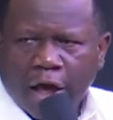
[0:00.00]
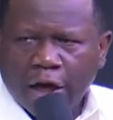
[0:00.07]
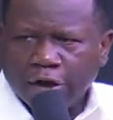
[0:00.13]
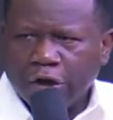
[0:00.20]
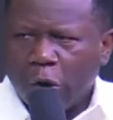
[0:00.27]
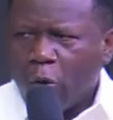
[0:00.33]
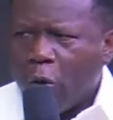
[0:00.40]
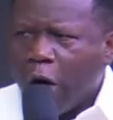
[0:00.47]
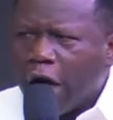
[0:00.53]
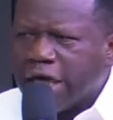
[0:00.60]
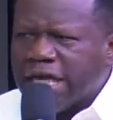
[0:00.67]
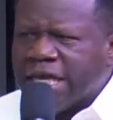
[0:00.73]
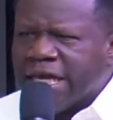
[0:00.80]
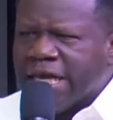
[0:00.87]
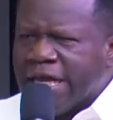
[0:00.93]
The world
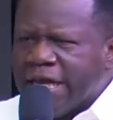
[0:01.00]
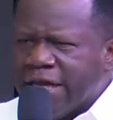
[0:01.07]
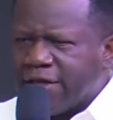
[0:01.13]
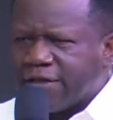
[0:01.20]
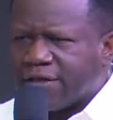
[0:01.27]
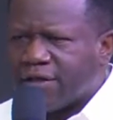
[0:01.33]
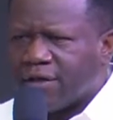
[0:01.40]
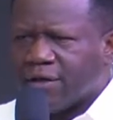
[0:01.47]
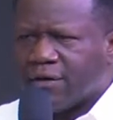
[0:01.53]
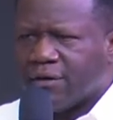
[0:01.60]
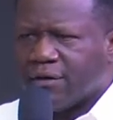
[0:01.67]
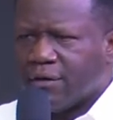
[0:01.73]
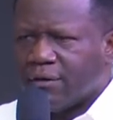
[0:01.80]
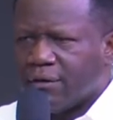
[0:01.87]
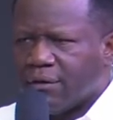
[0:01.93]
needs
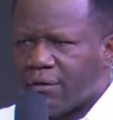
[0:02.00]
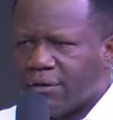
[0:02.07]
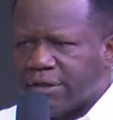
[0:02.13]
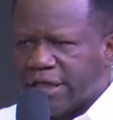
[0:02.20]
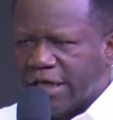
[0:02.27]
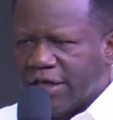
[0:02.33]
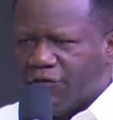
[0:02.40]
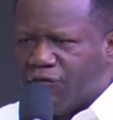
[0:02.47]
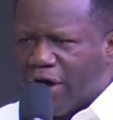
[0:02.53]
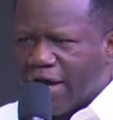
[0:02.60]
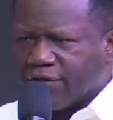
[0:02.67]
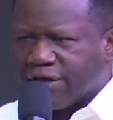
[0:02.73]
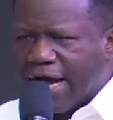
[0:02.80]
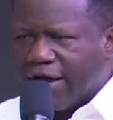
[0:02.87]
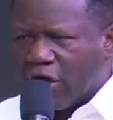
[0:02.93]

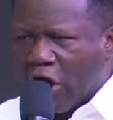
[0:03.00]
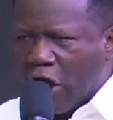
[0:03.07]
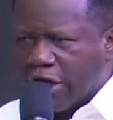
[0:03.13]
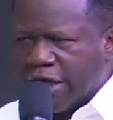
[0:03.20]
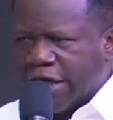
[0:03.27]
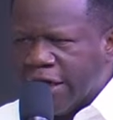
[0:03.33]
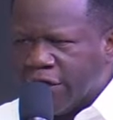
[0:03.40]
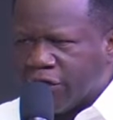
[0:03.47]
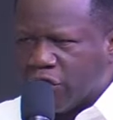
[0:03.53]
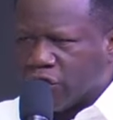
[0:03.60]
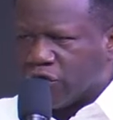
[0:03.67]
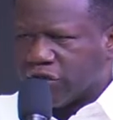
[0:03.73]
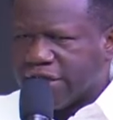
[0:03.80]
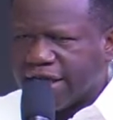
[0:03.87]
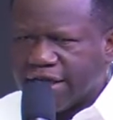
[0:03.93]
deliverance. And God needs you to
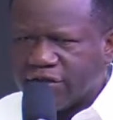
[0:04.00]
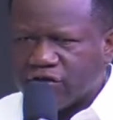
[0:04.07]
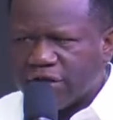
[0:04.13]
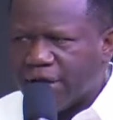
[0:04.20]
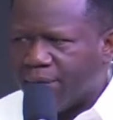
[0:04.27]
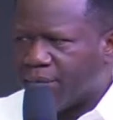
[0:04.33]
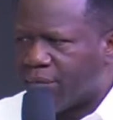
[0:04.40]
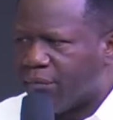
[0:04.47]
take it to them.